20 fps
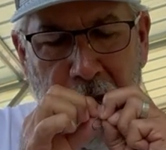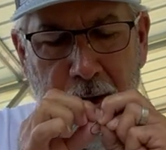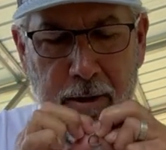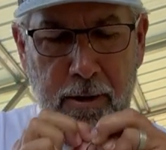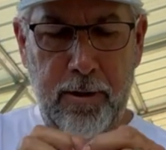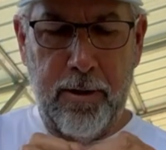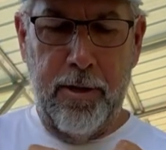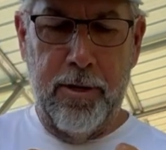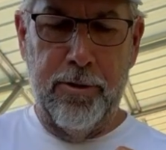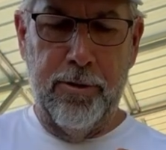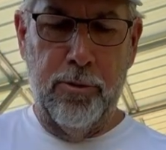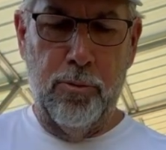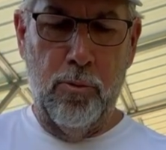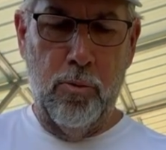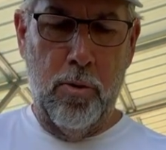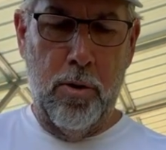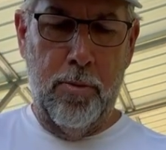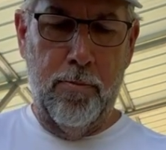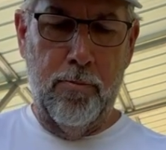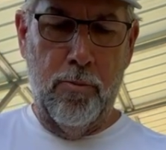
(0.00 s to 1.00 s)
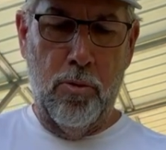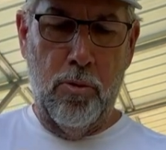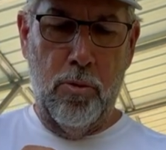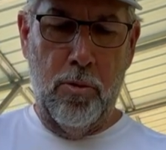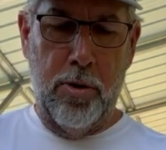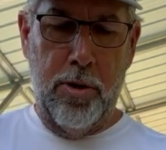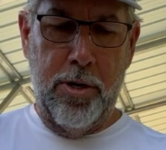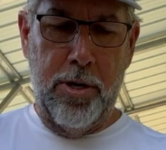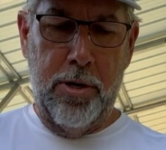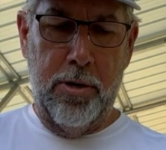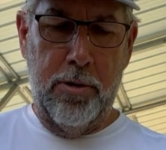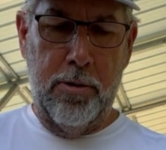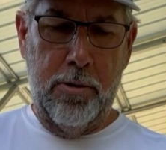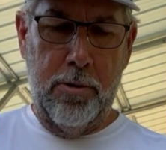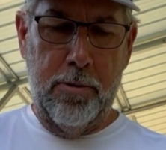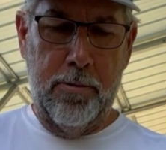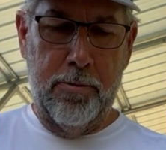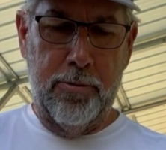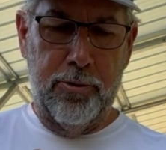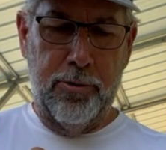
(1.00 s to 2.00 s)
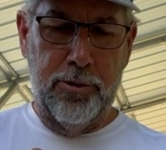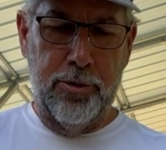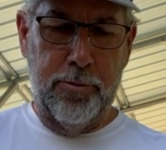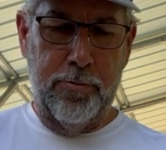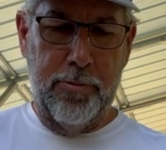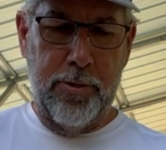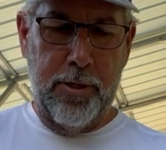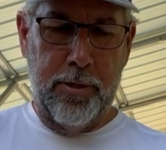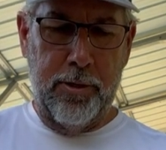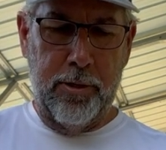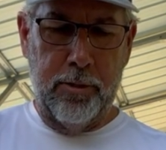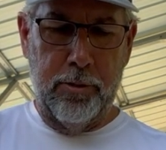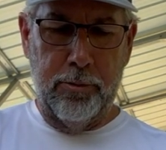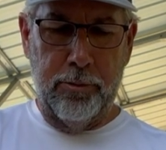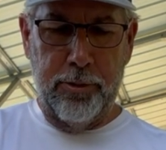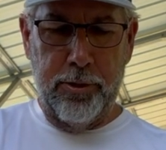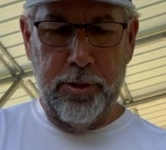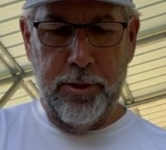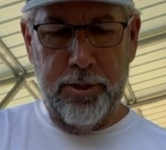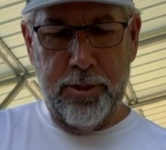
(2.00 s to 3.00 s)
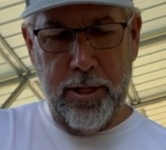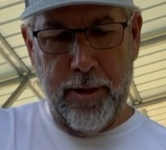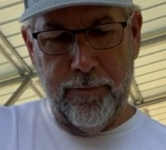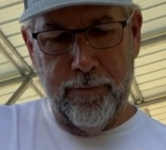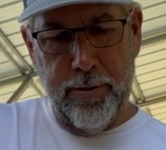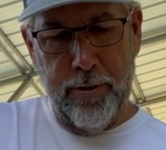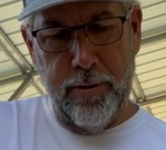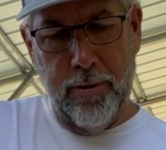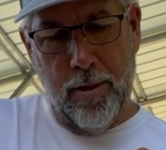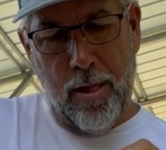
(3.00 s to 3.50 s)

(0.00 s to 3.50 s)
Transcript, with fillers: I'm gonna do one more here, should be close to seven.